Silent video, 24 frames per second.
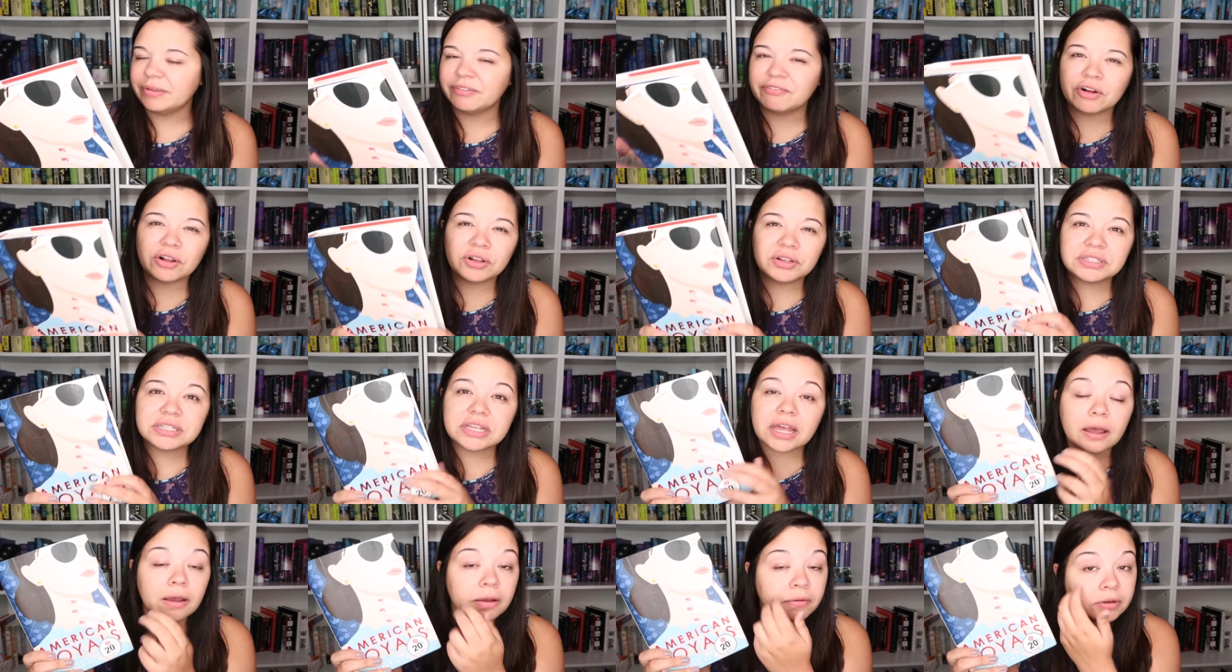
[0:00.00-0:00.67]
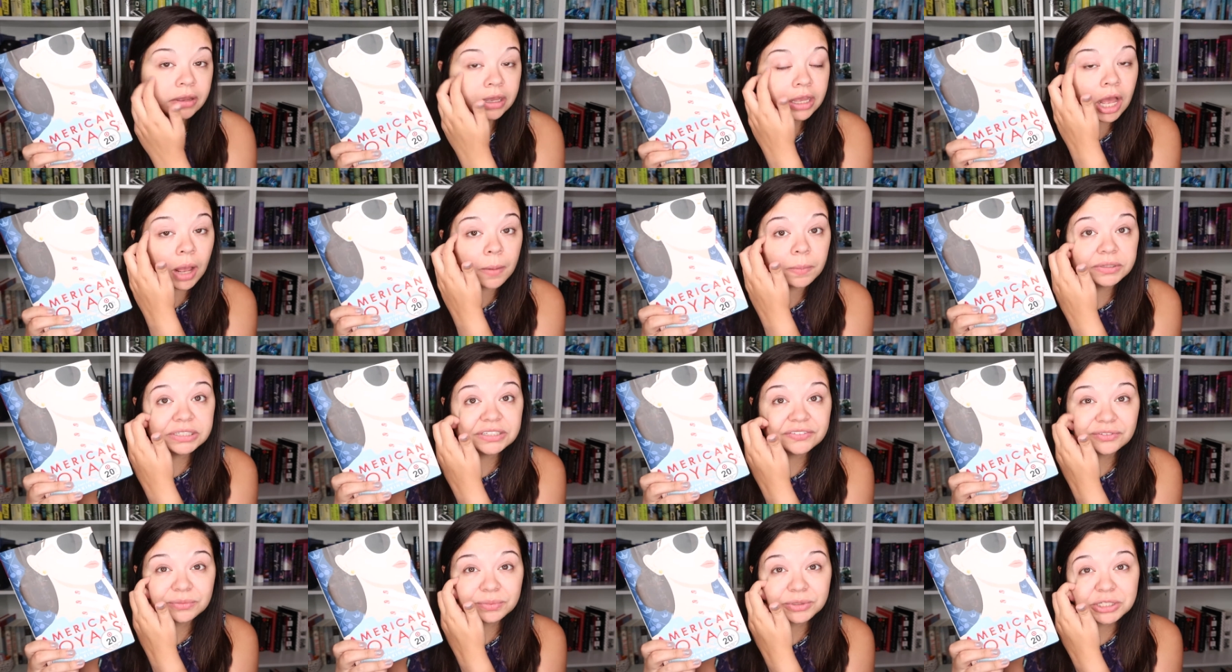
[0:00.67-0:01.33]
it follows a couple
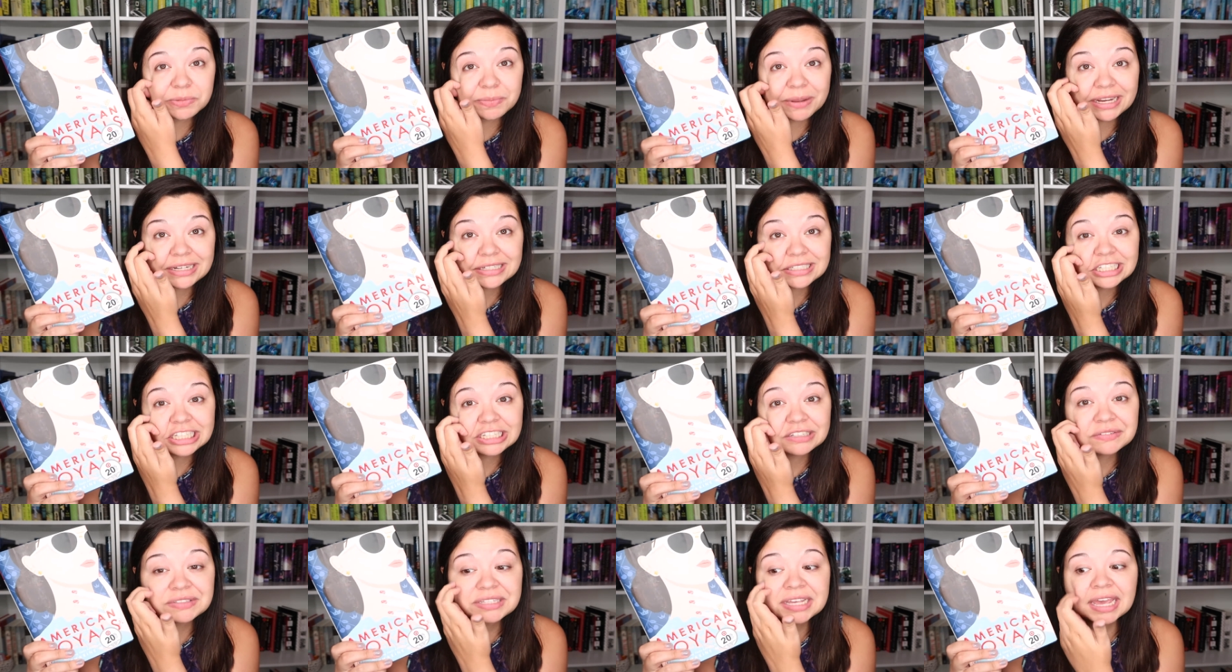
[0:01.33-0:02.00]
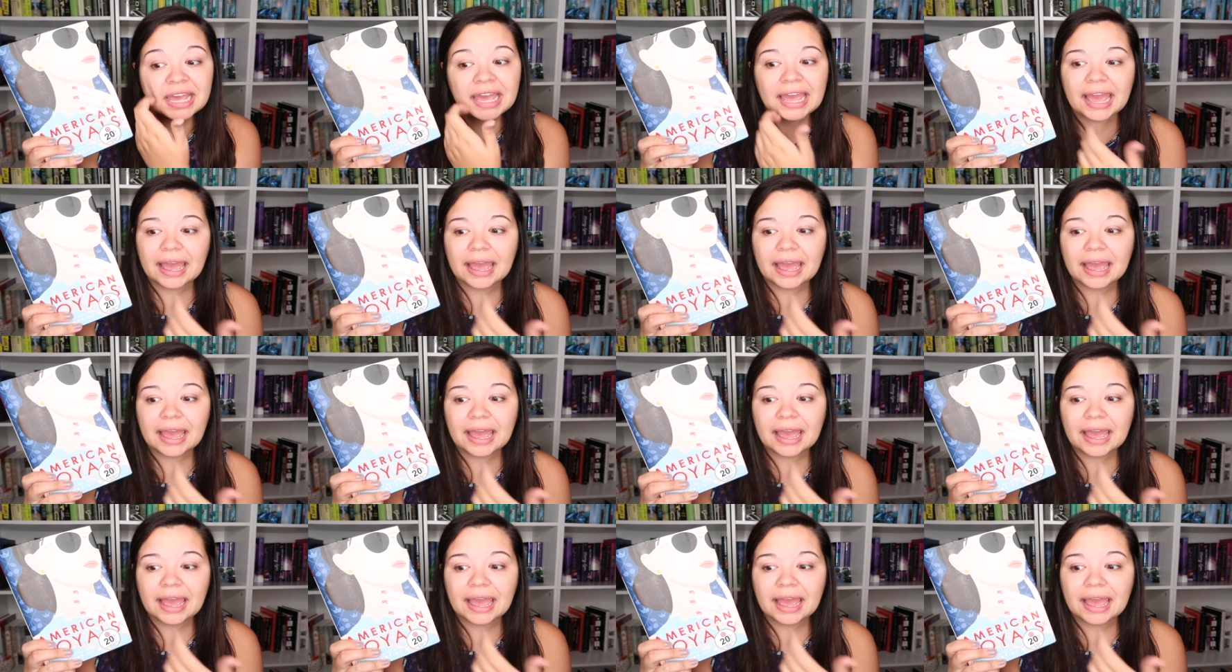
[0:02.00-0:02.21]
different perspectives,